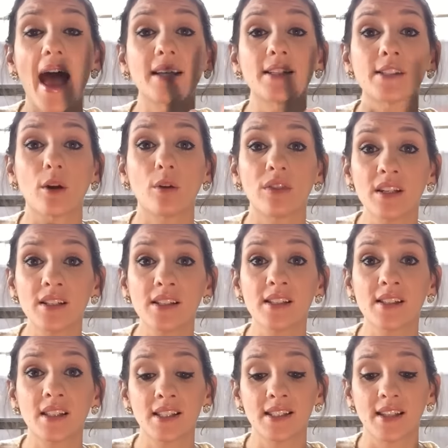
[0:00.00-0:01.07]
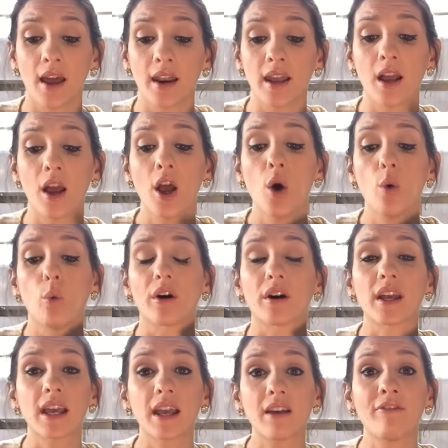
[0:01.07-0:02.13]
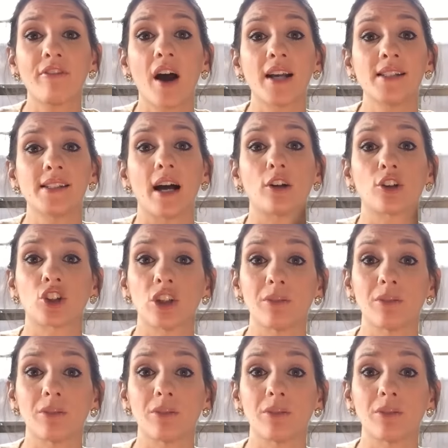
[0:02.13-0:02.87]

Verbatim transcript: And so this is the setting where he finds out.